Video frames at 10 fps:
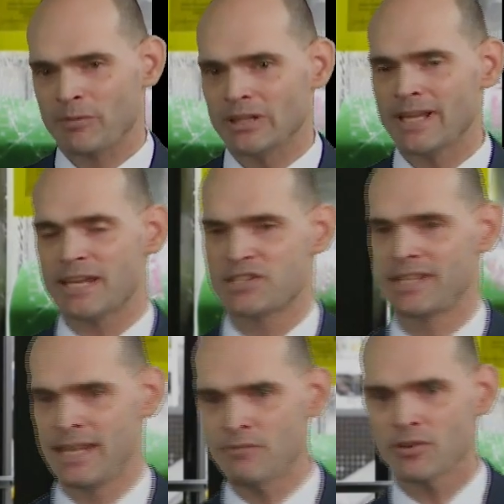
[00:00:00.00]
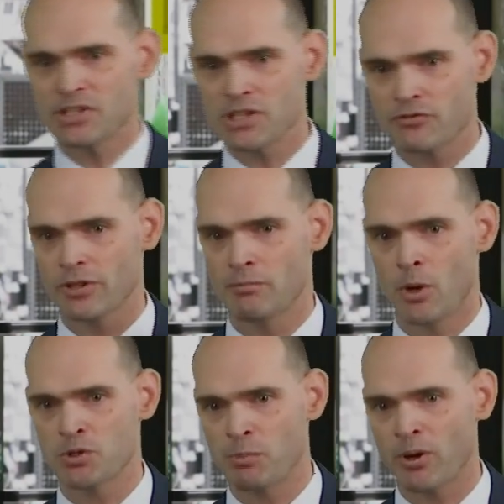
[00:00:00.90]
like I said, the inferences for the
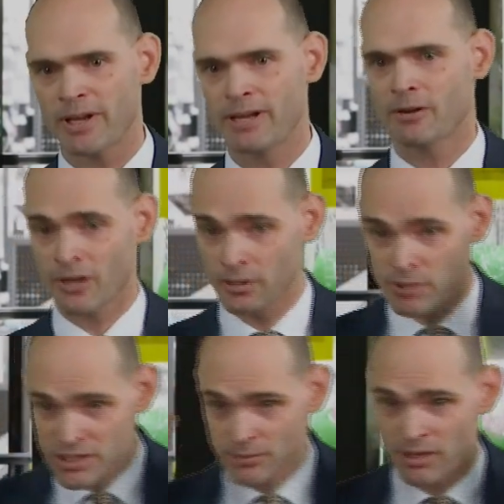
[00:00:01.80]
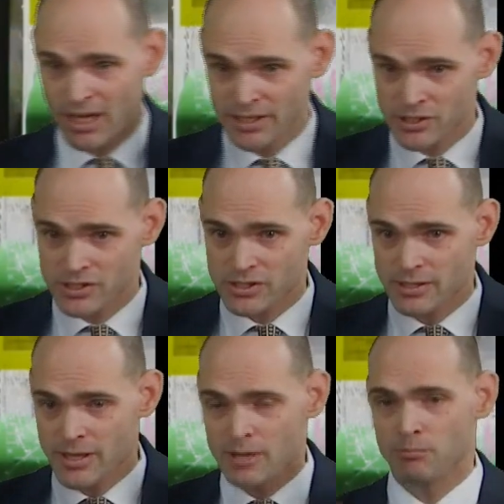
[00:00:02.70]
most part here are going to be subconscious.
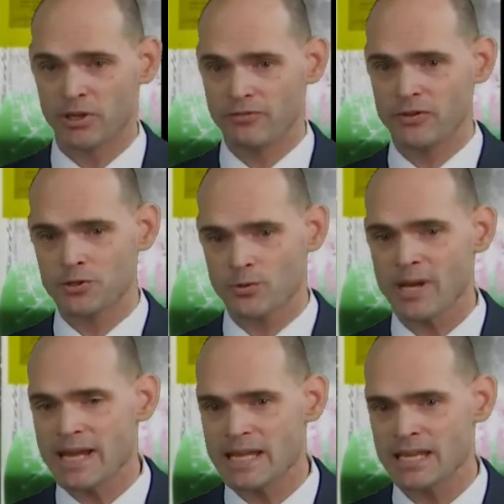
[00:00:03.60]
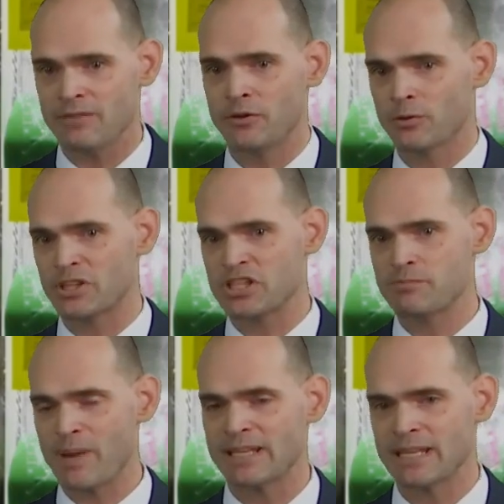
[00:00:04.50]
But if you're trained, if you're
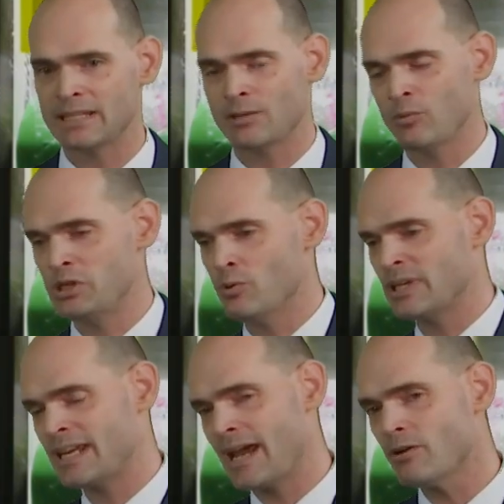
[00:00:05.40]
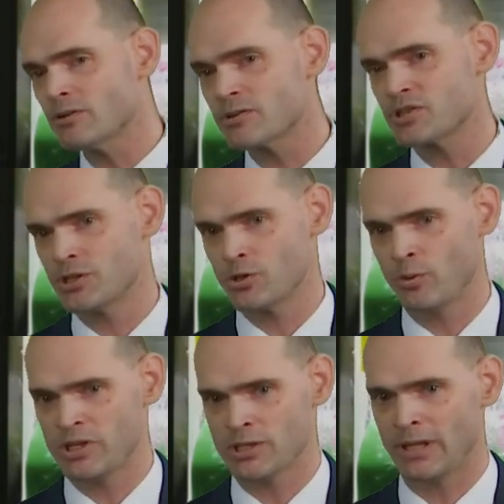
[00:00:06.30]
expecting it, that when you encounter a
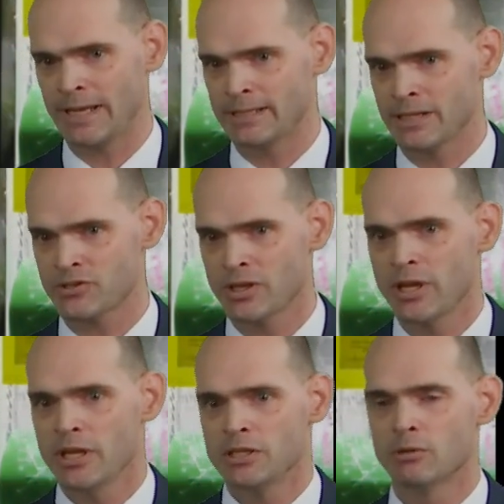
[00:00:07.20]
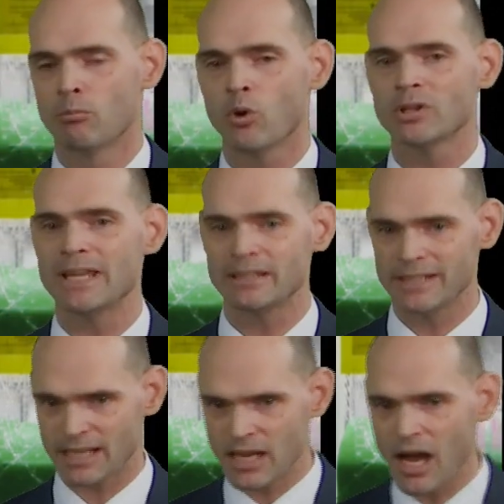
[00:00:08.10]
situation like this, you're more likely
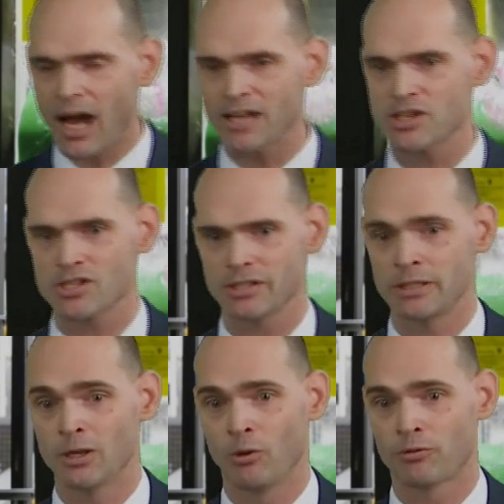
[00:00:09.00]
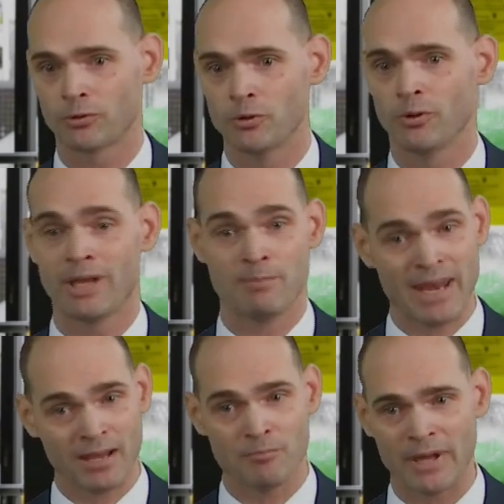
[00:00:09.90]
to consciously go through and
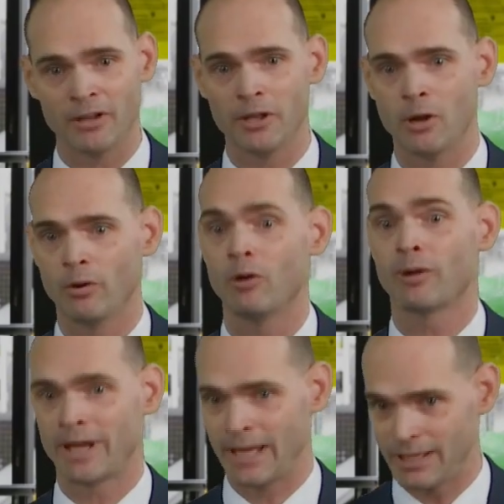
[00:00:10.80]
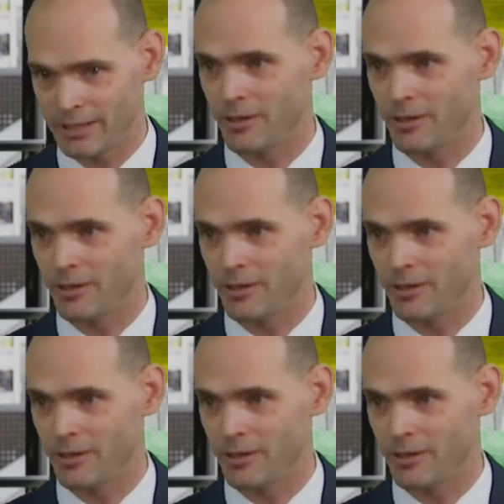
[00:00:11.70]
make a mental note, okay,